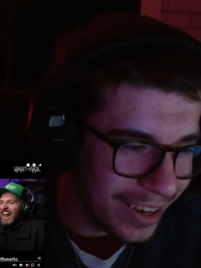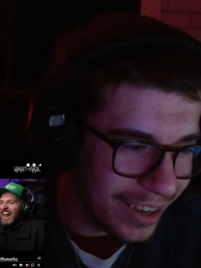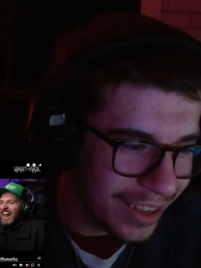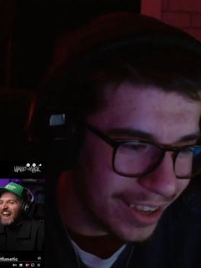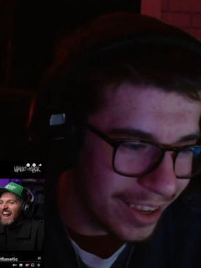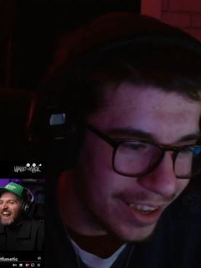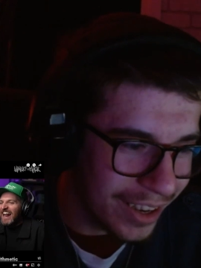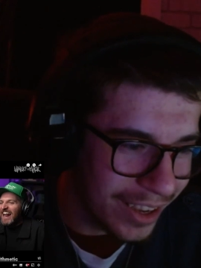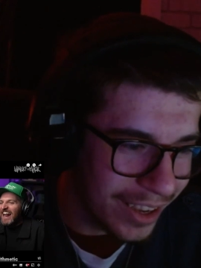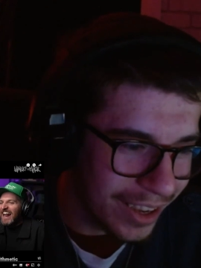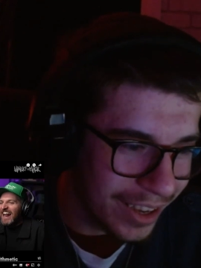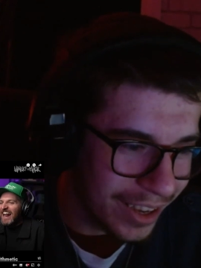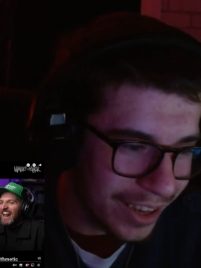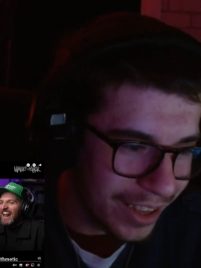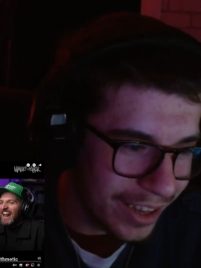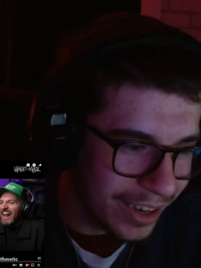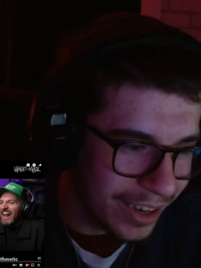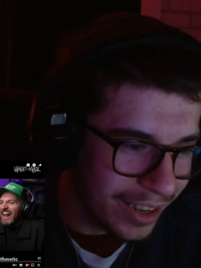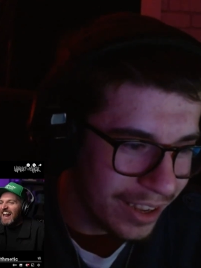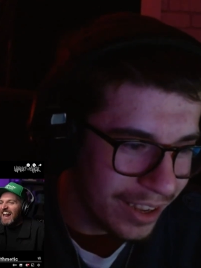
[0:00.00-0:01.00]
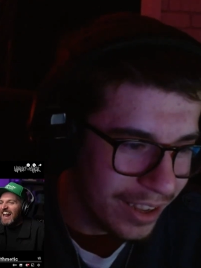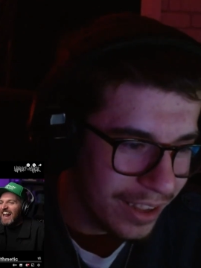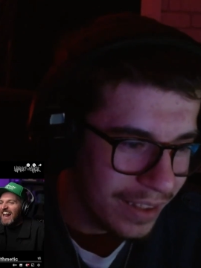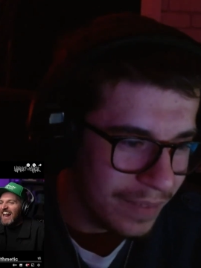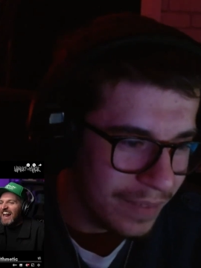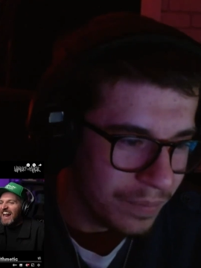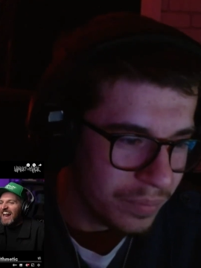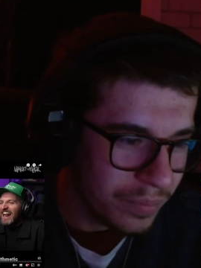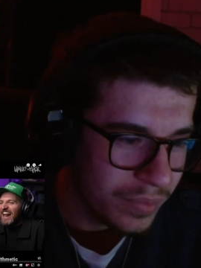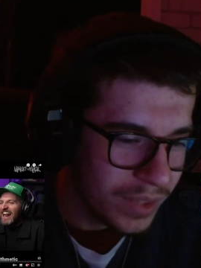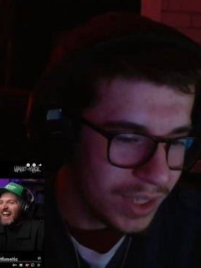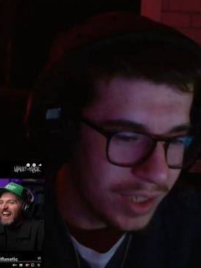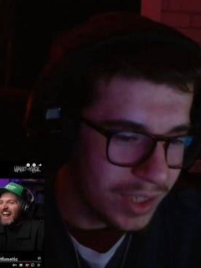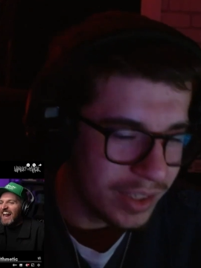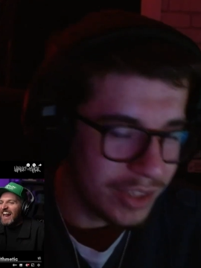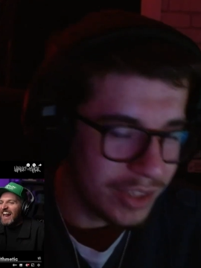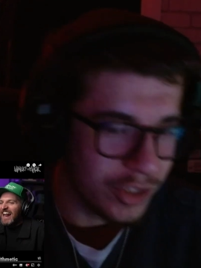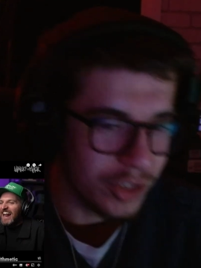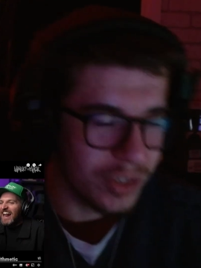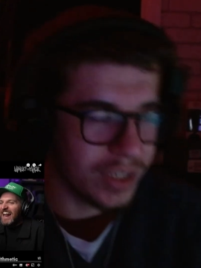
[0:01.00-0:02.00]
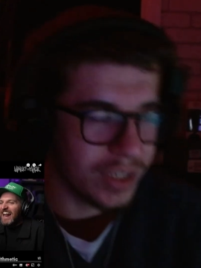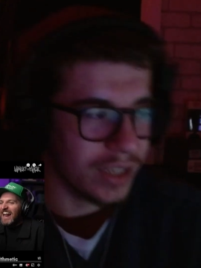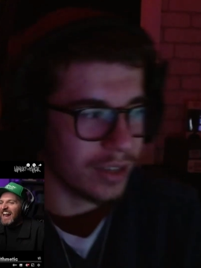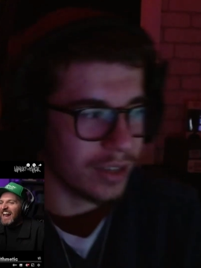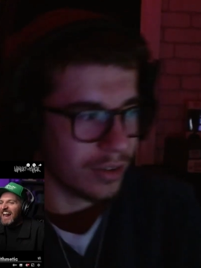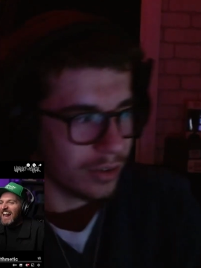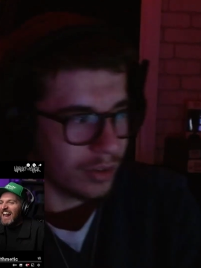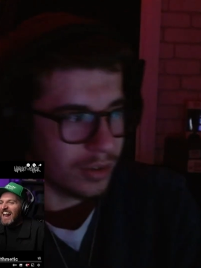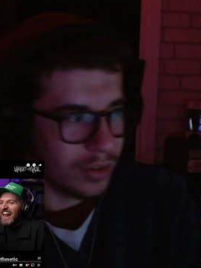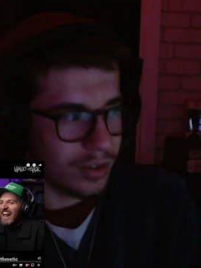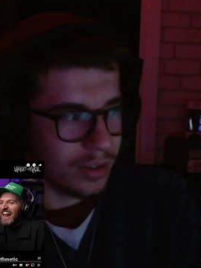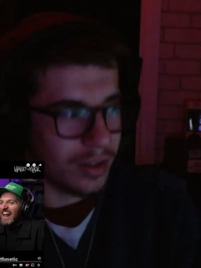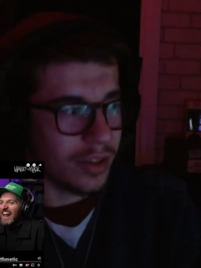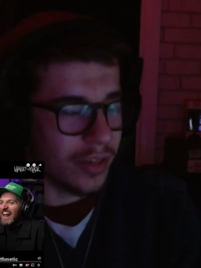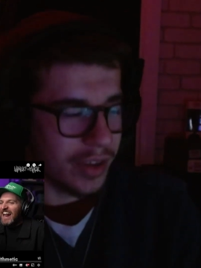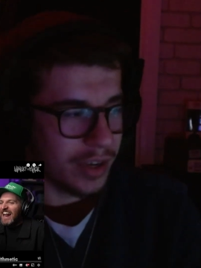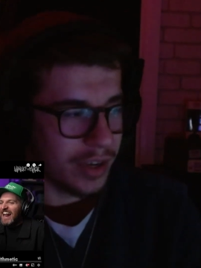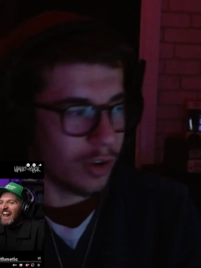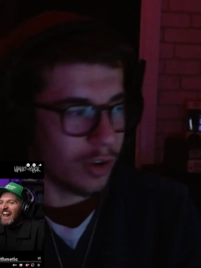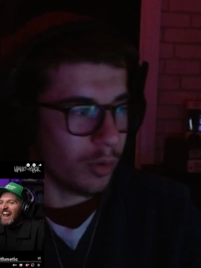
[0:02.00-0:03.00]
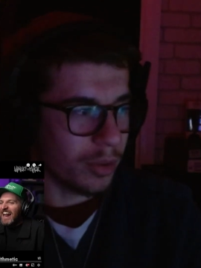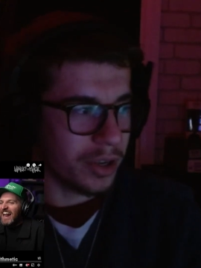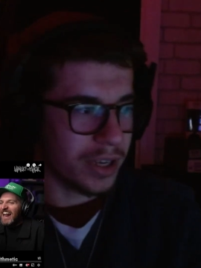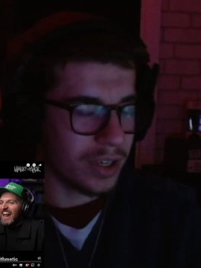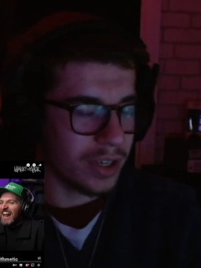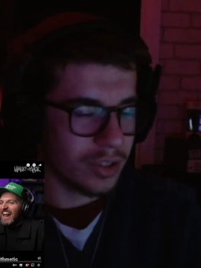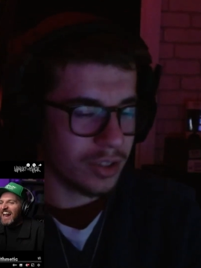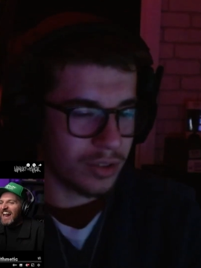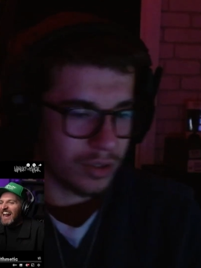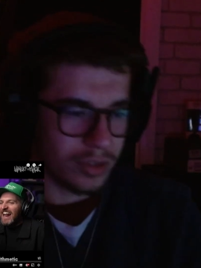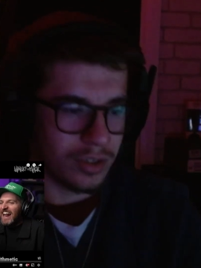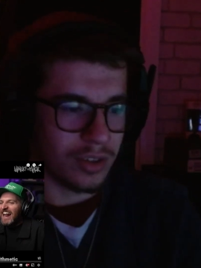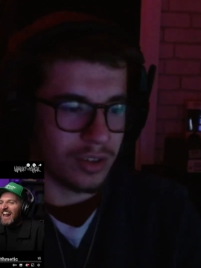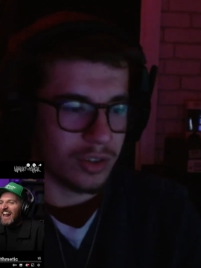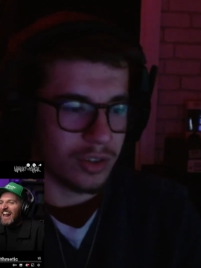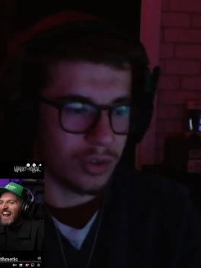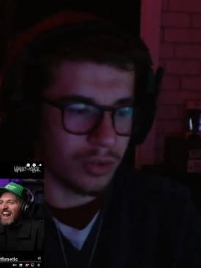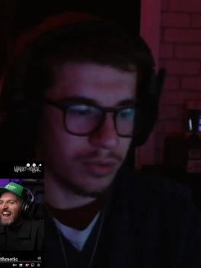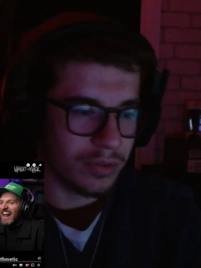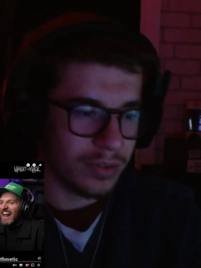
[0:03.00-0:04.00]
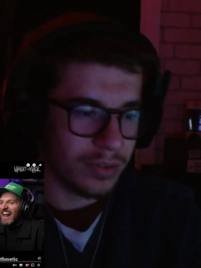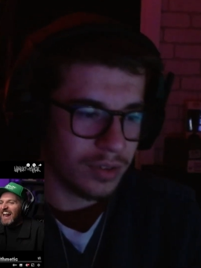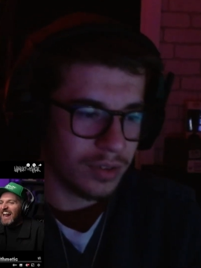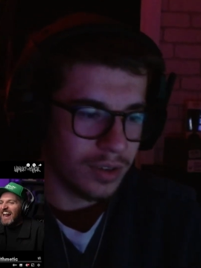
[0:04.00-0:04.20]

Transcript: Said so you dig because they dig up the dinosaurs and stuff.